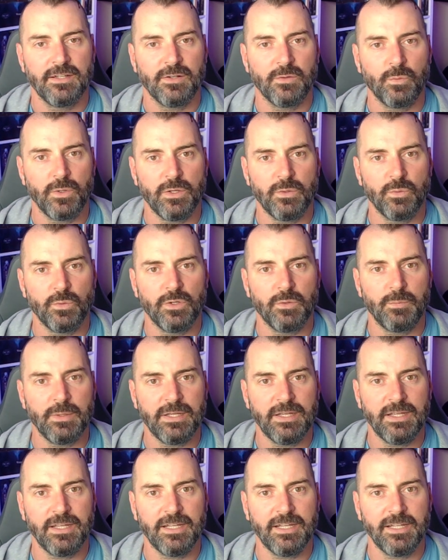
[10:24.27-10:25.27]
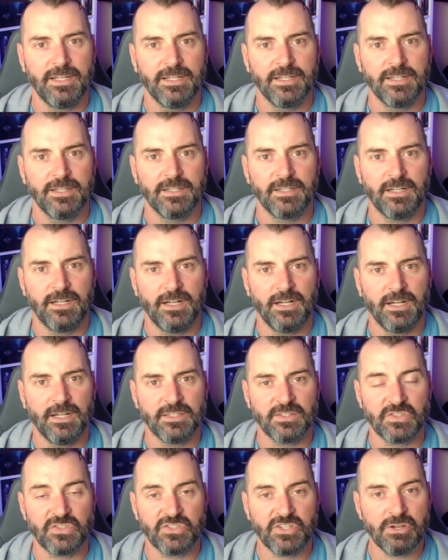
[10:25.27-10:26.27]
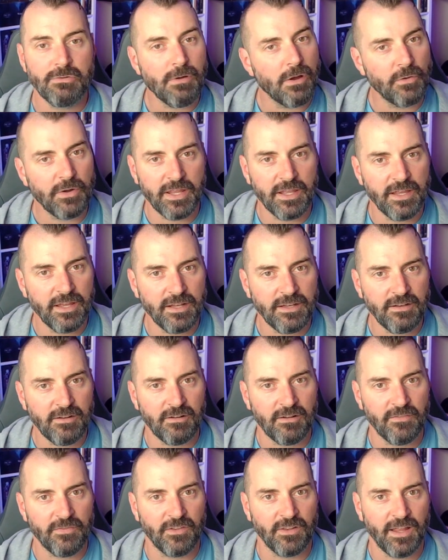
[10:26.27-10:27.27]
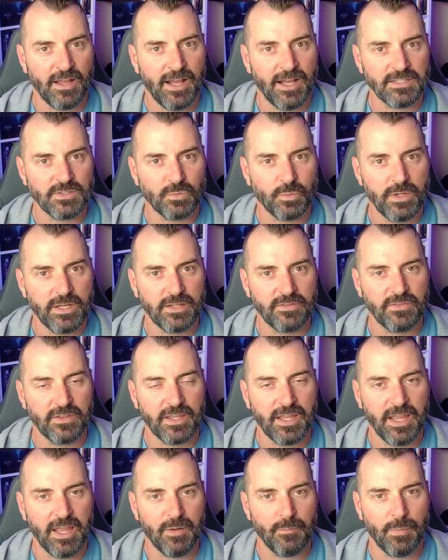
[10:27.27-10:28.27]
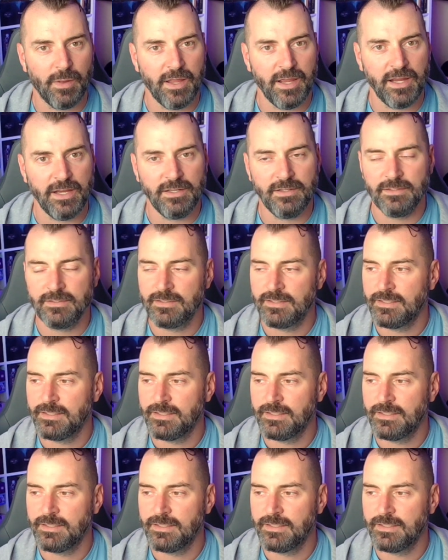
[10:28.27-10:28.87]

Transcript: We will be zeroed in on the last week of the campaign.